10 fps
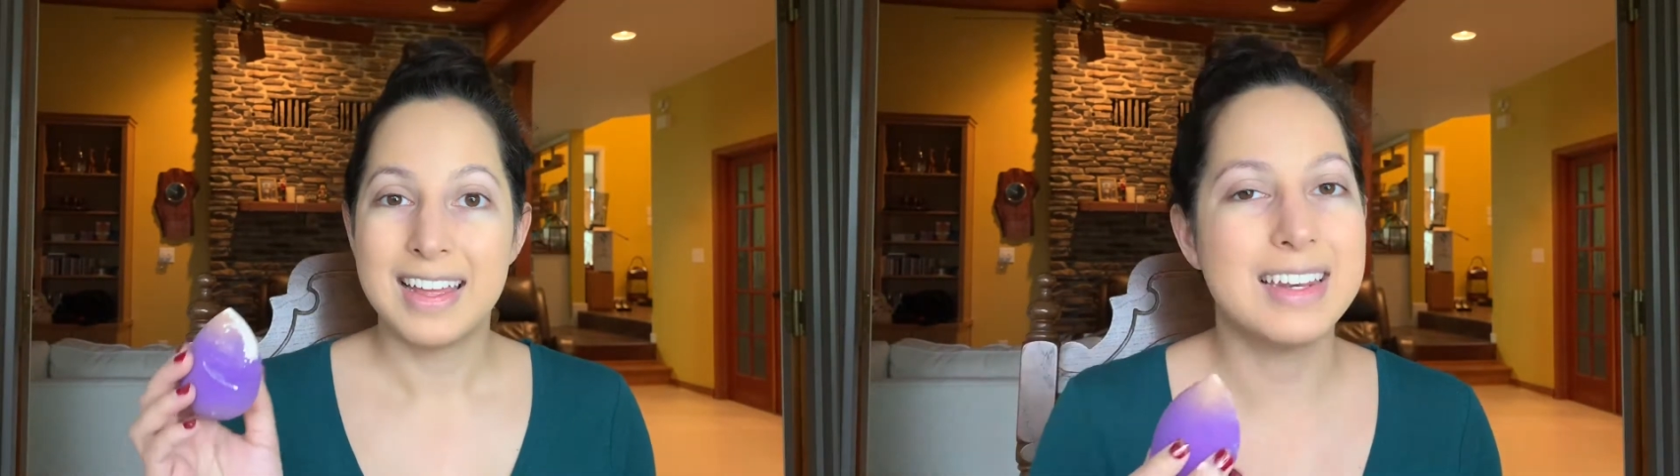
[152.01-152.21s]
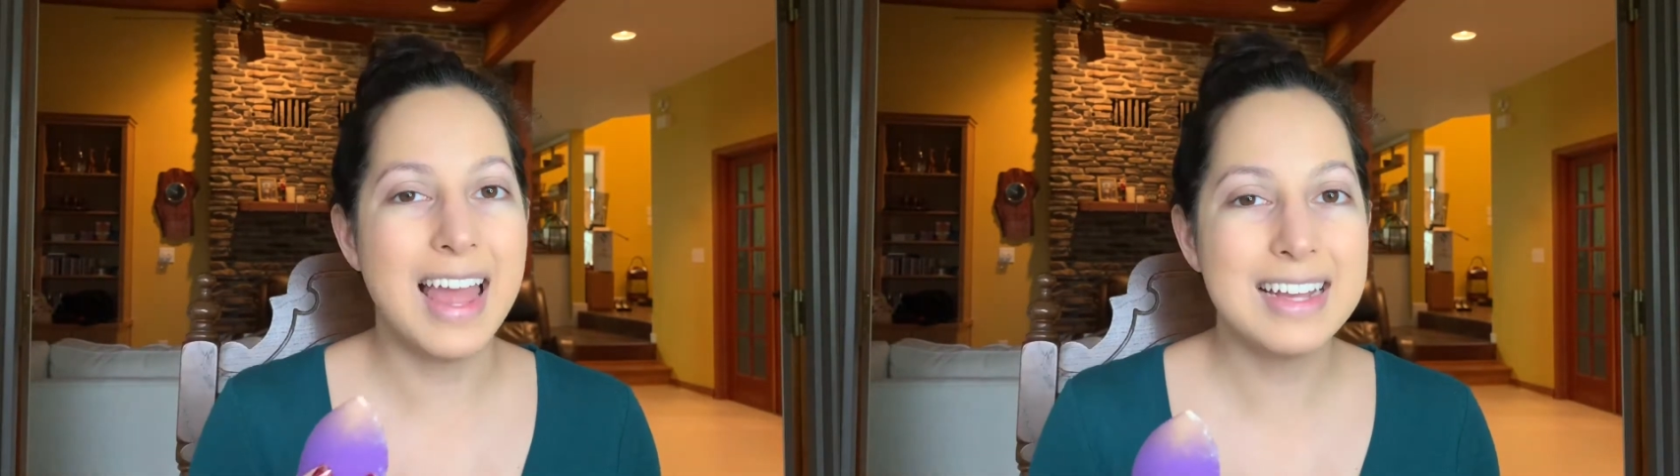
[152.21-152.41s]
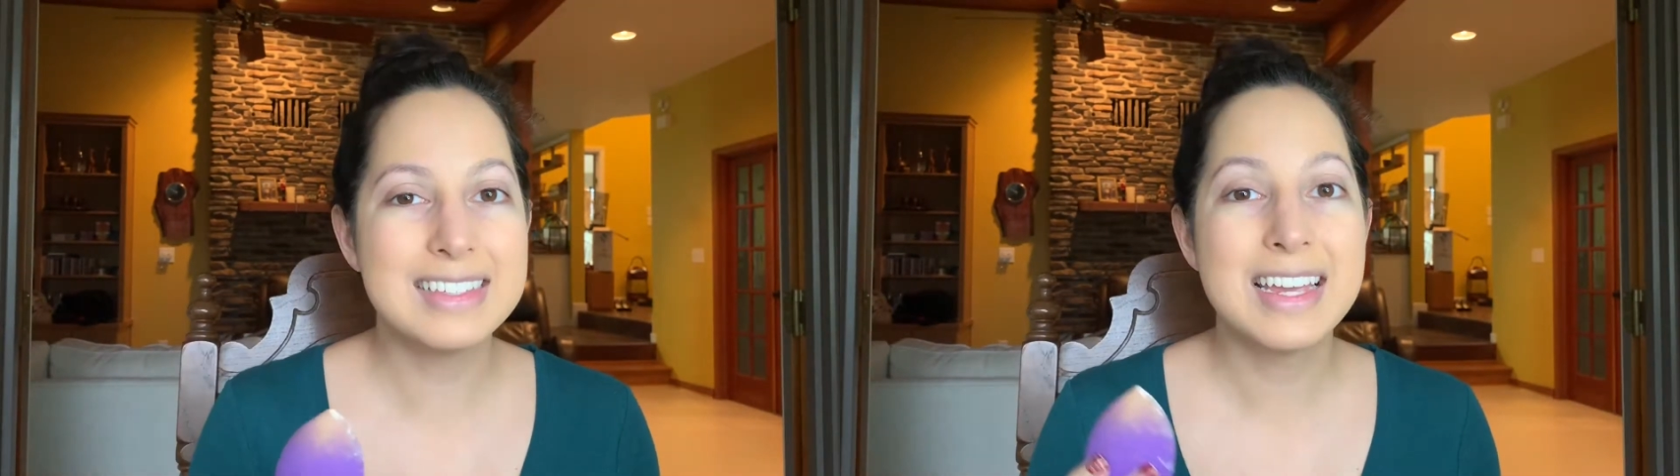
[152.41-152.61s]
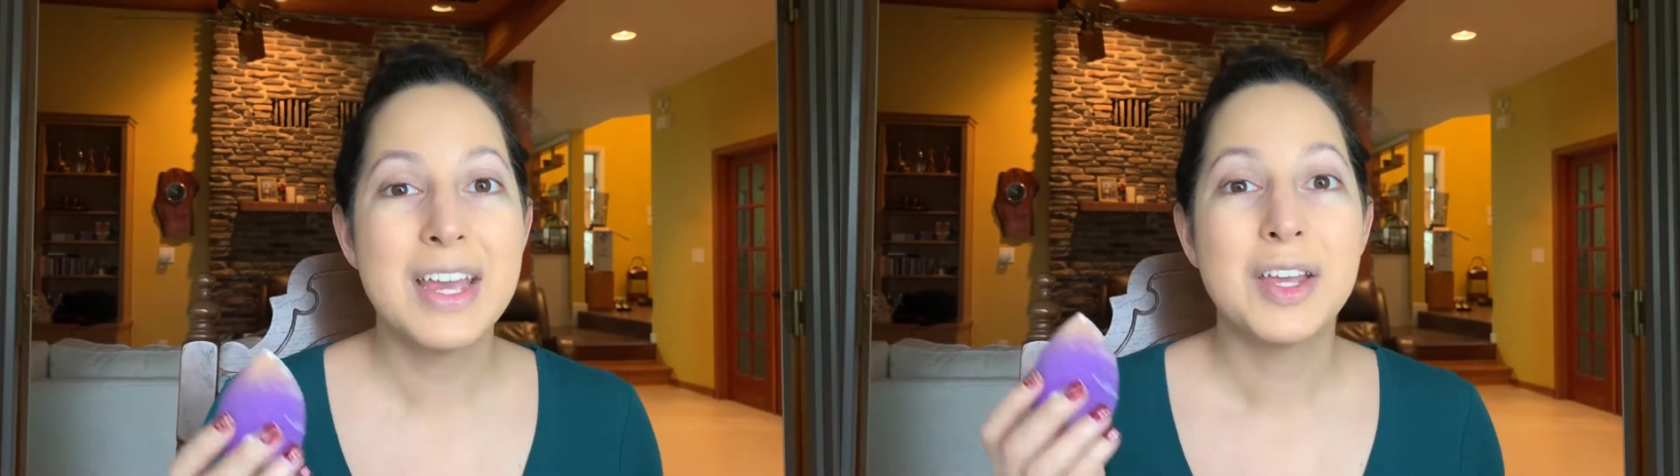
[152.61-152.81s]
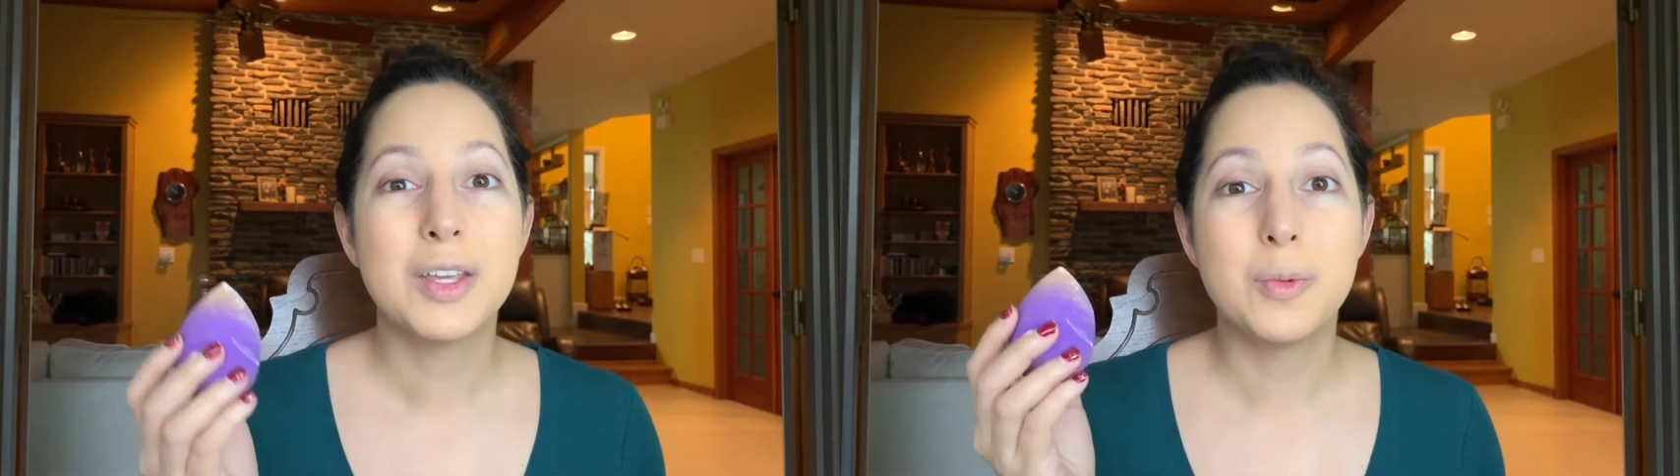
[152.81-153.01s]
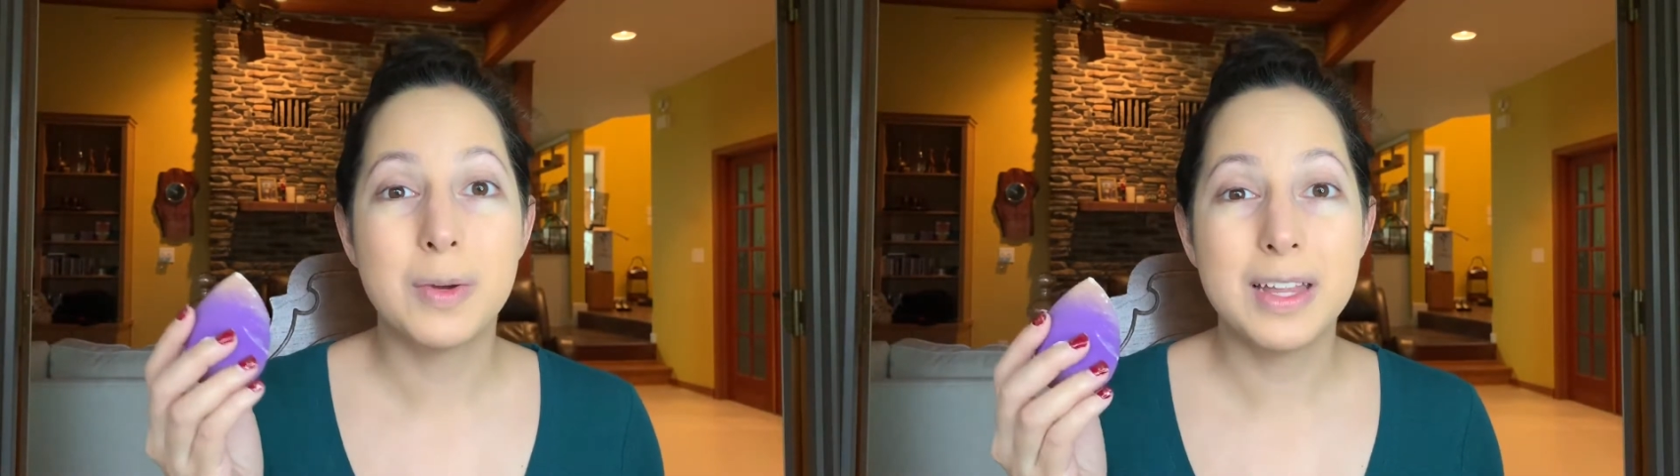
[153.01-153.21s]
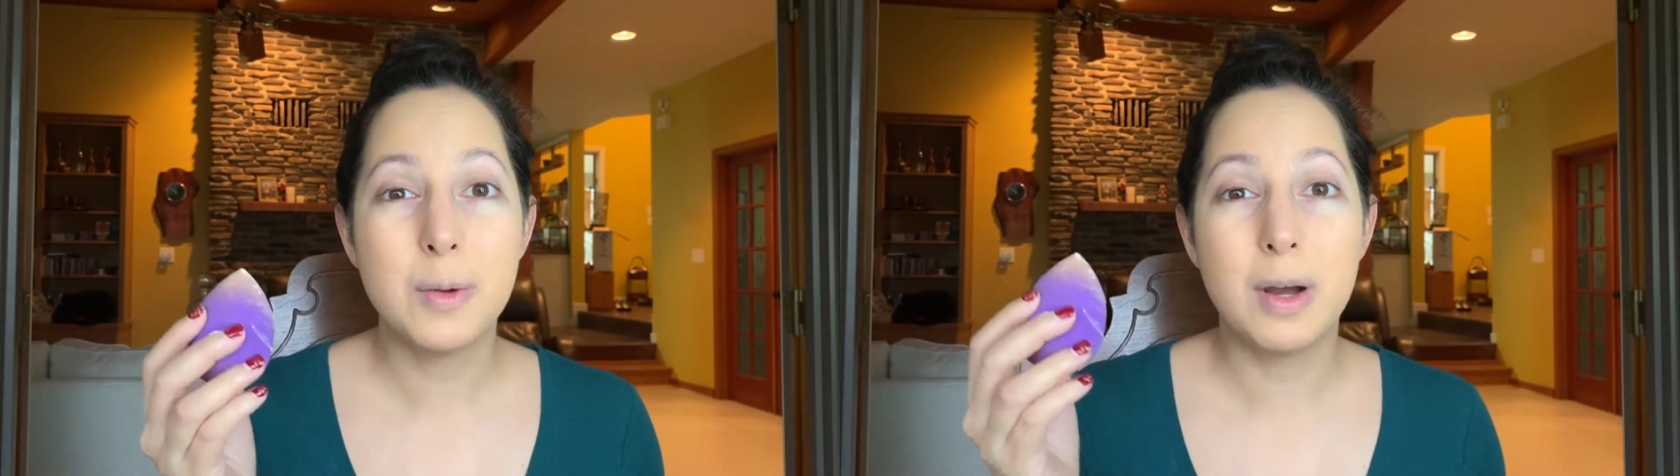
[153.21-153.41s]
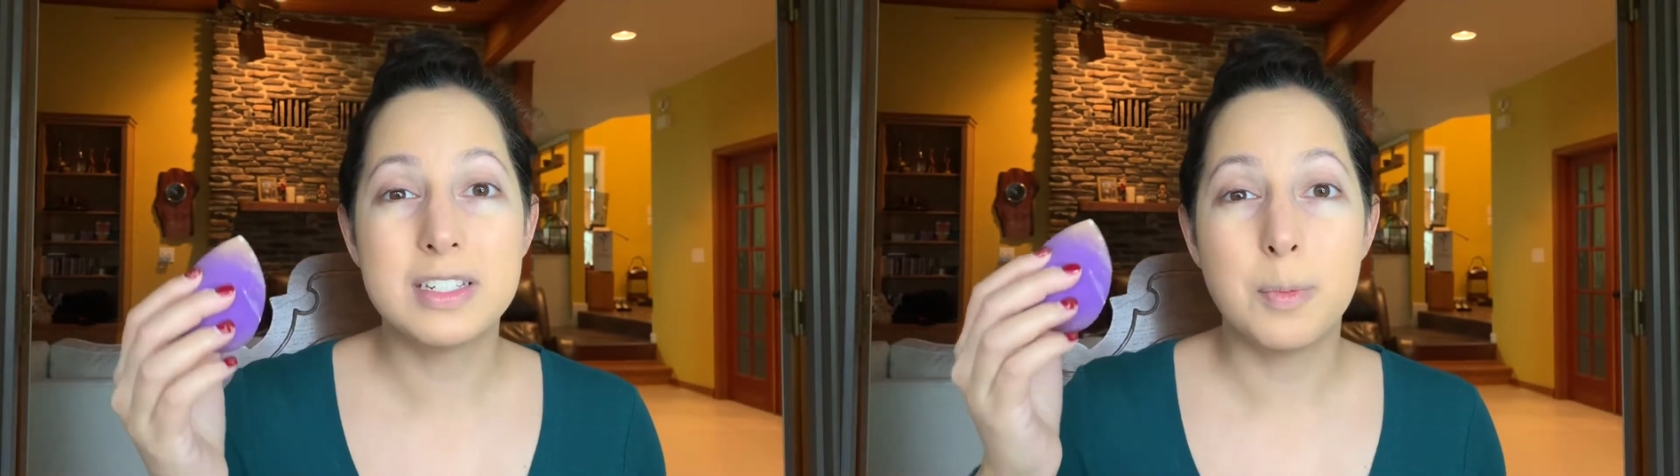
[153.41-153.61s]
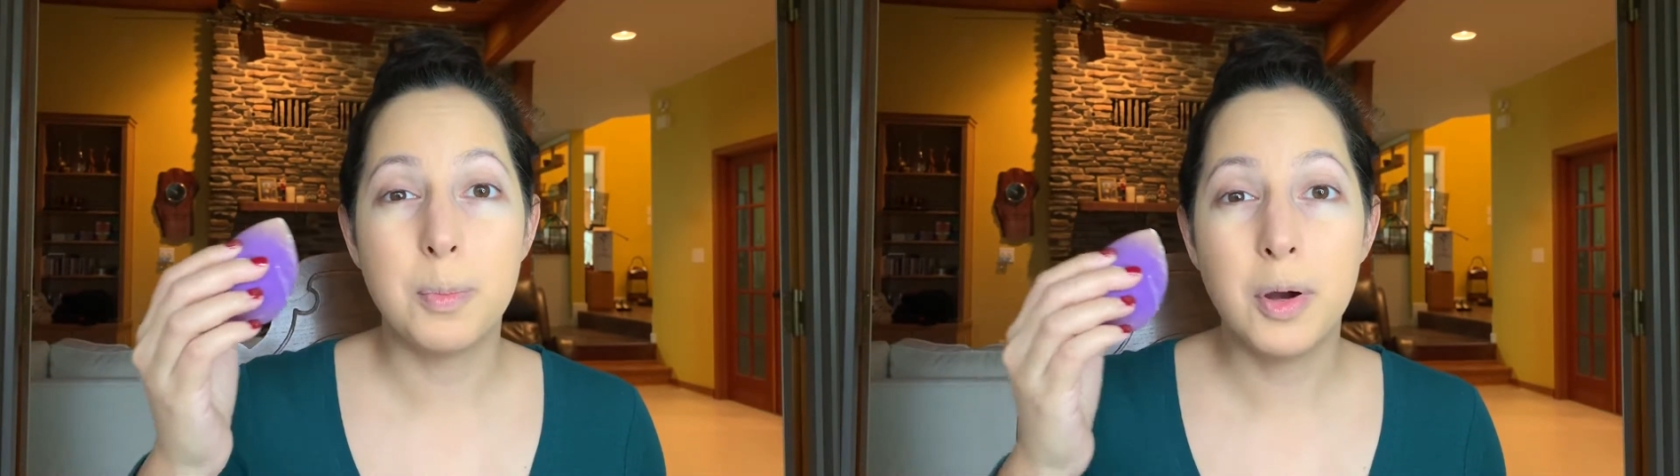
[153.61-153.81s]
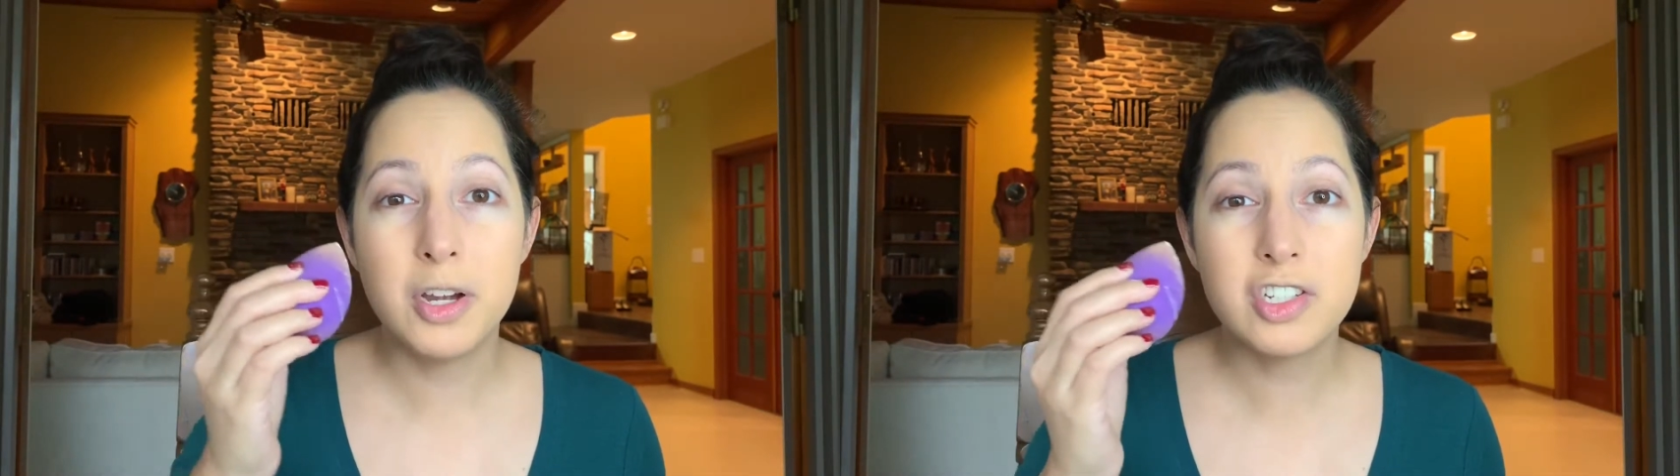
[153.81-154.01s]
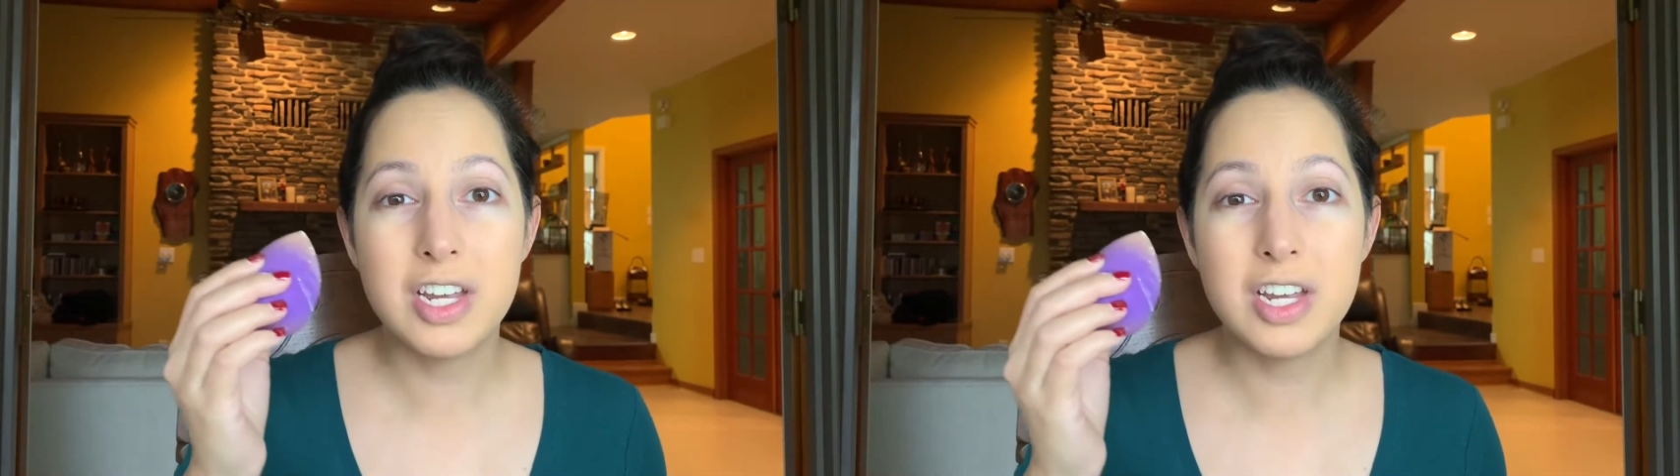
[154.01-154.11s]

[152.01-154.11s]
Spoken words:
Next, you really want to push